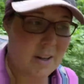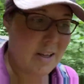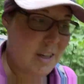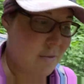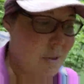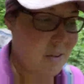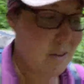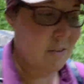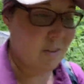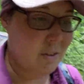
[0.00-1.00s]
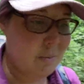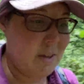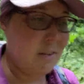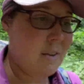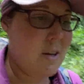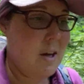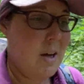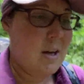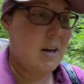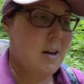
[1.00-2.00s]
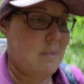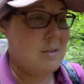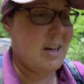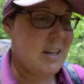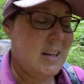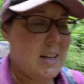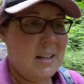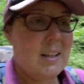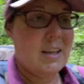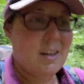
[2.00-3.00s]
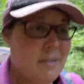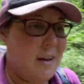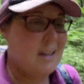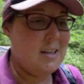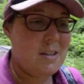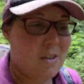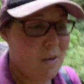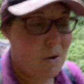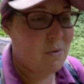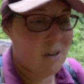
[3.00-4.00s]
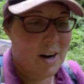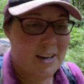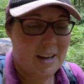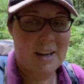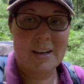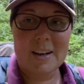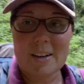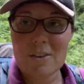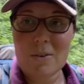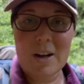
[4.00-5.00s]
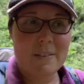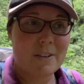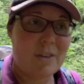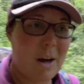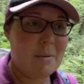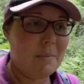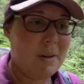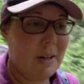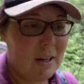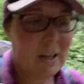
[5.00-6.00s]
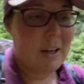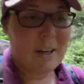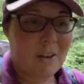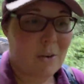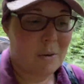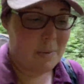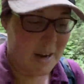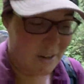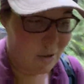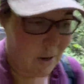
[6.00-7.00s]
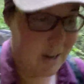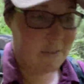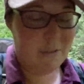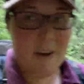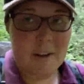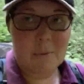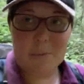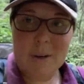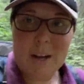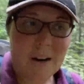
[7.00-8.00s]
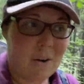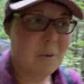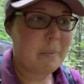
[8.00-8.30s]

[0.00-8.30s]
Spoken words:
I gave myself 6 months. Technically, if I need to go over, I can. I don't have a job I'm going back to. I have to find one when I get home.